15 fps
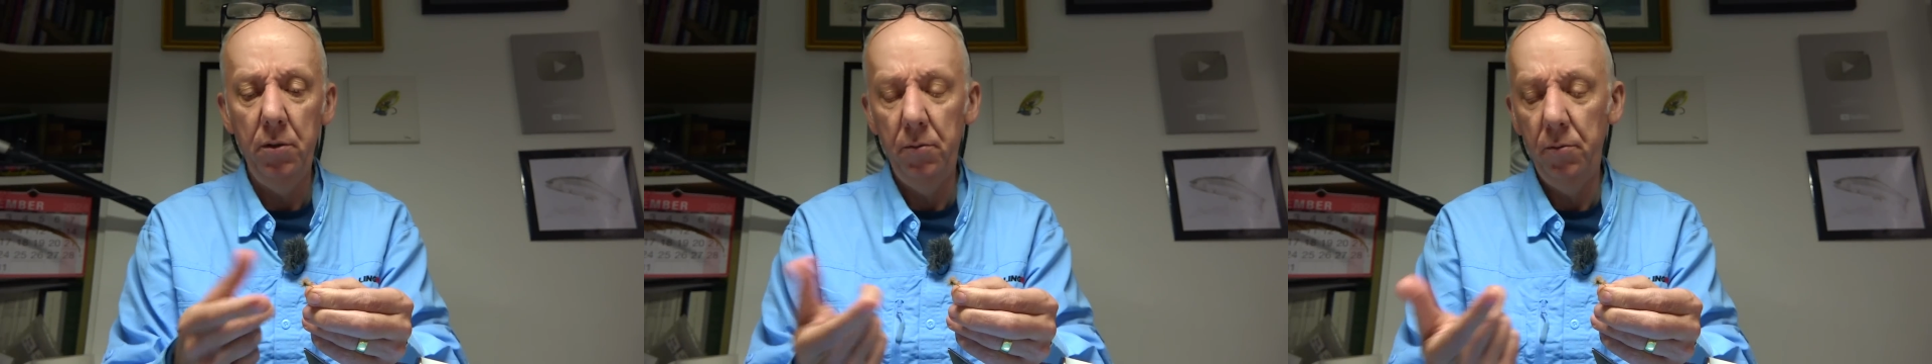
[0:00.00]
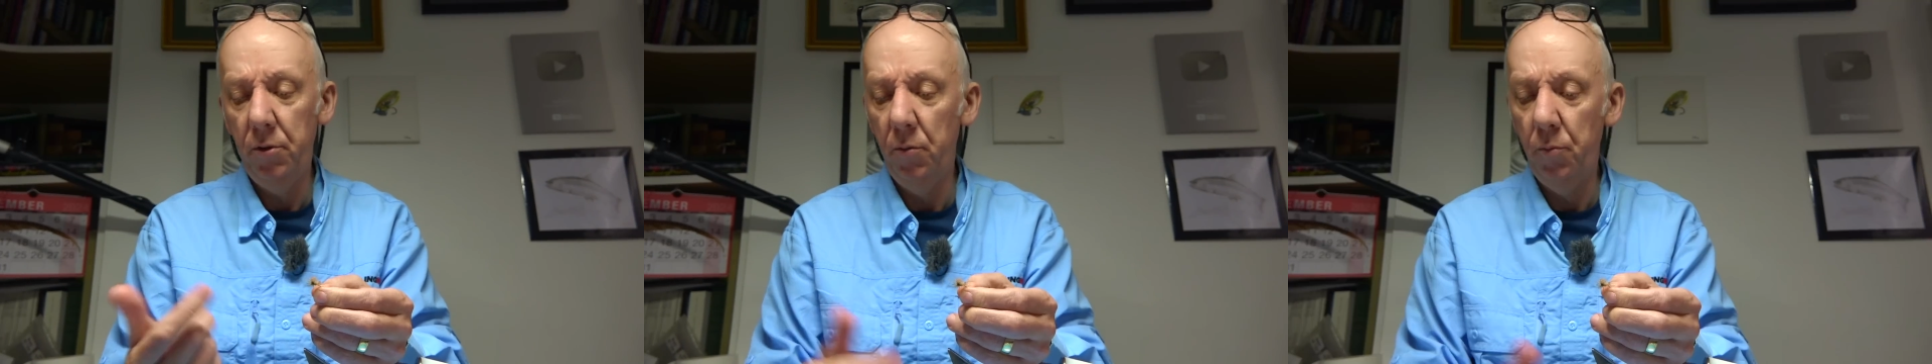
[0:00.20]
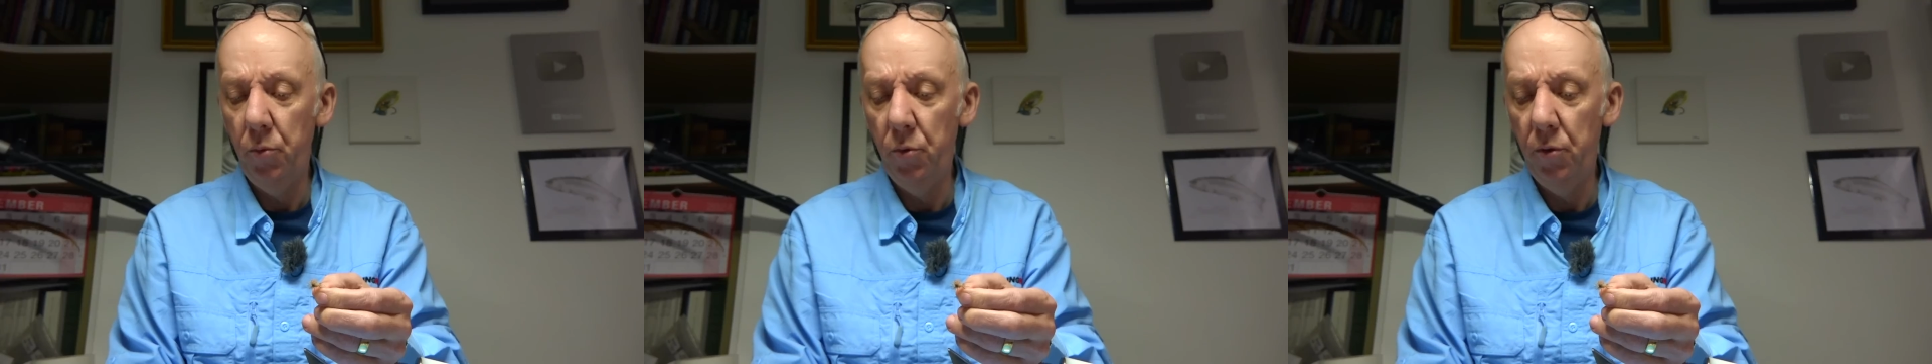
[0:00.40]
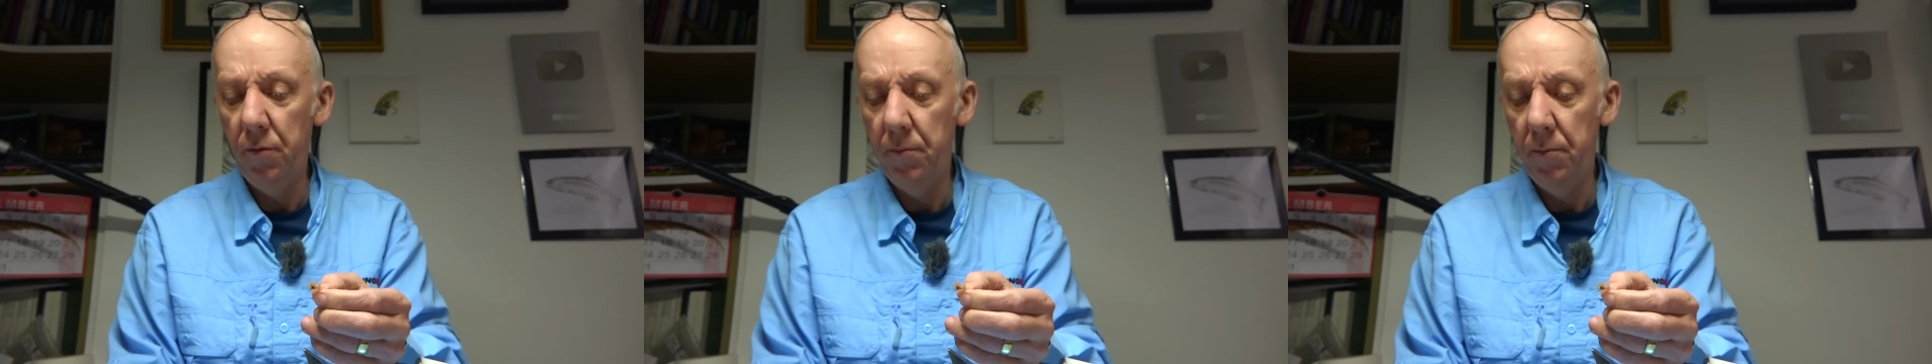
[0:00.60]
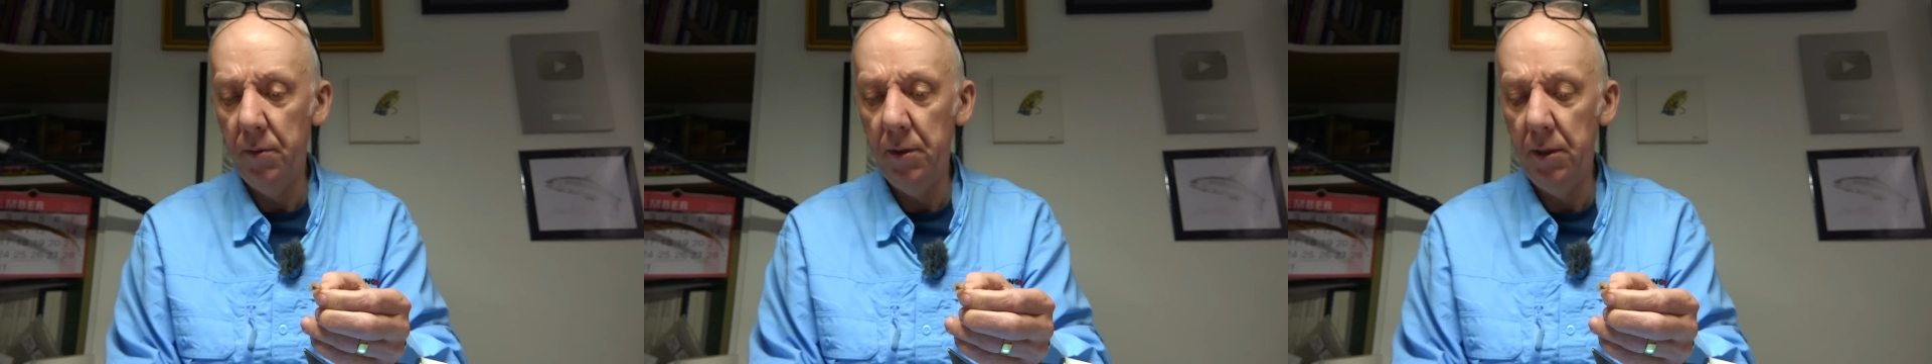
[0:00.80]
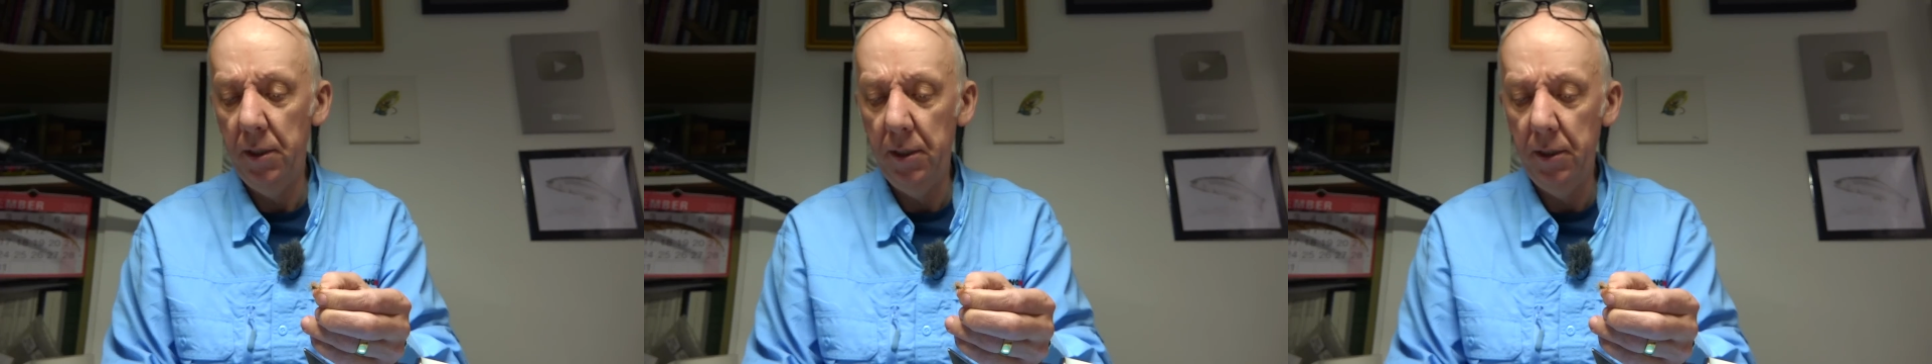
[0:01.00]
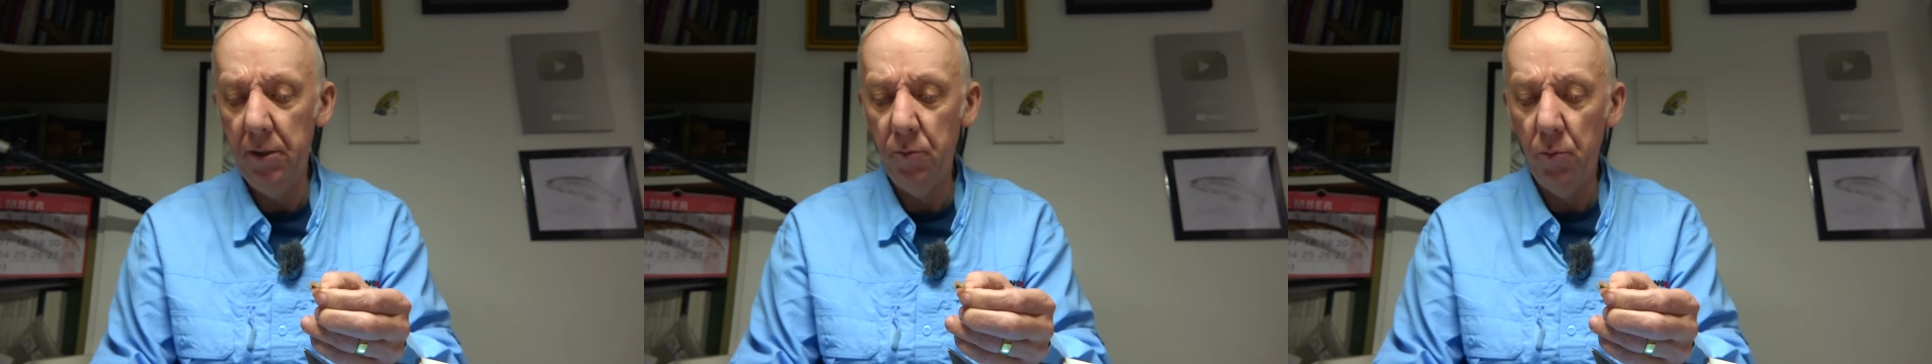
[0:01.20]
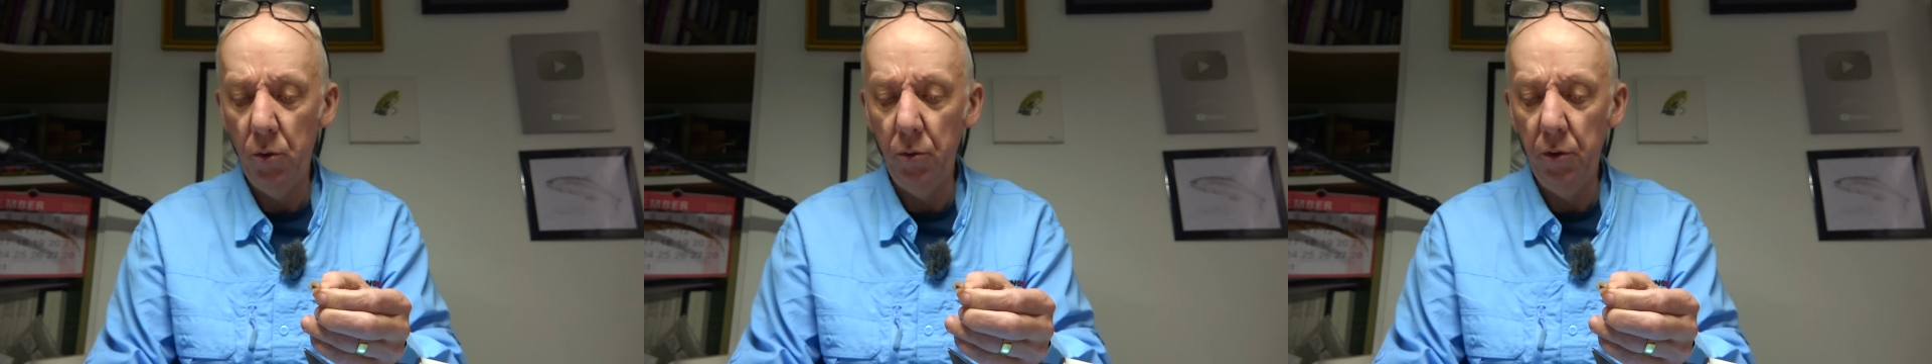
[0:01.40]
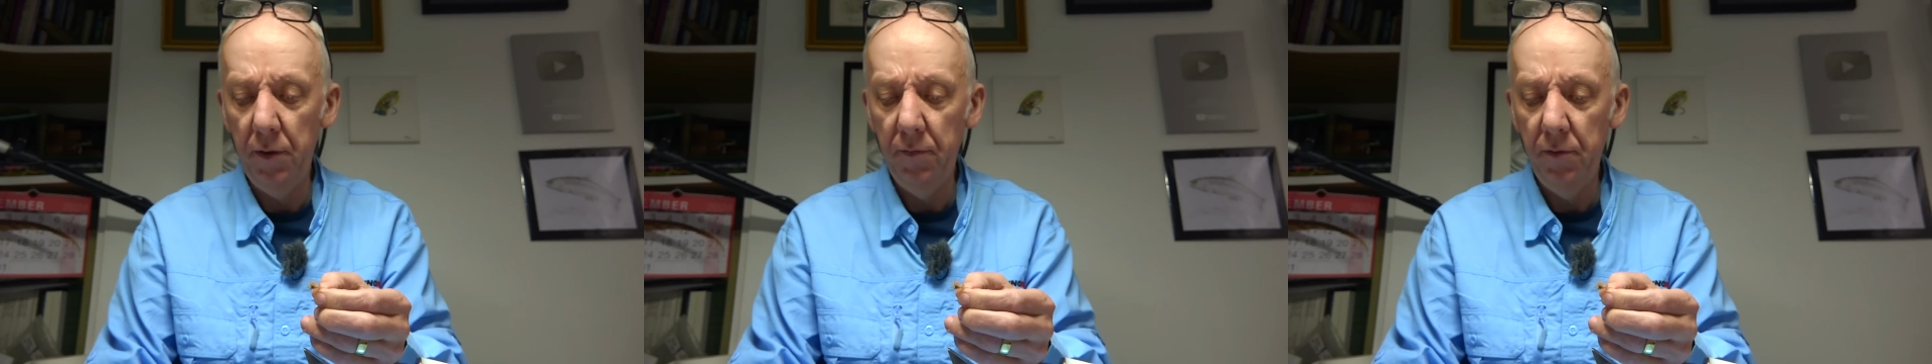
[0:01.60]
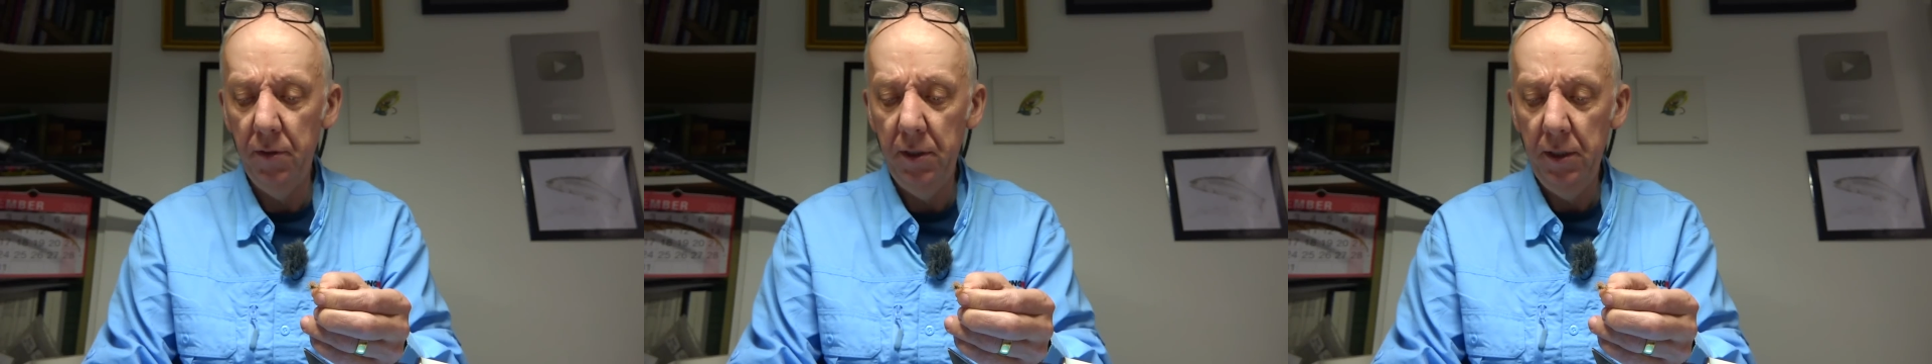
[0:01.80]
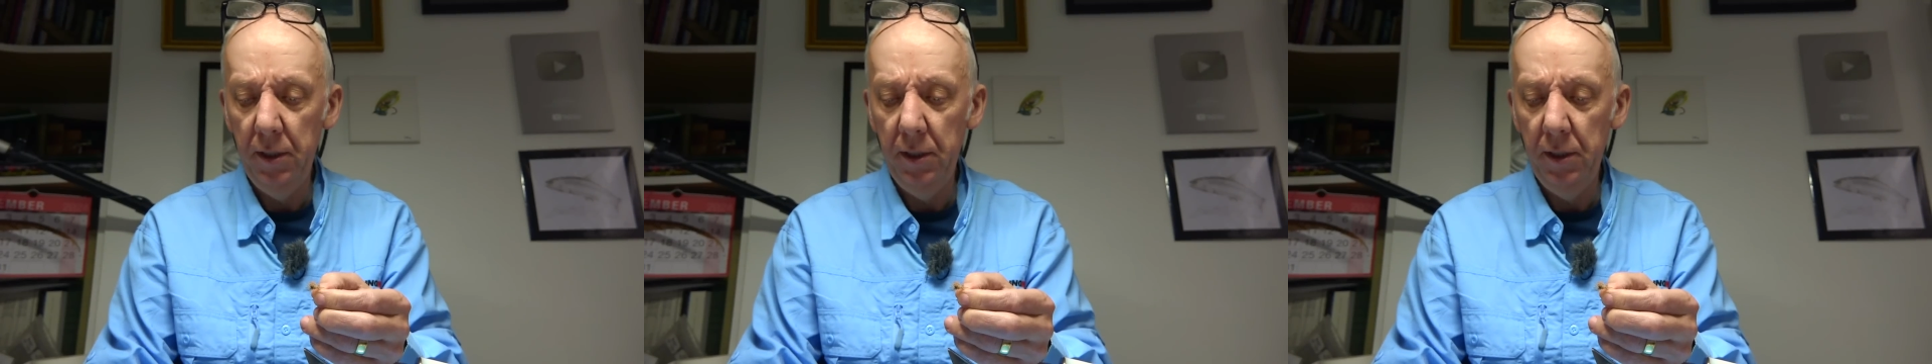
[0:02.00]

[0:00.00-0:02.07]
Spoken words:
It'll support a small nymph.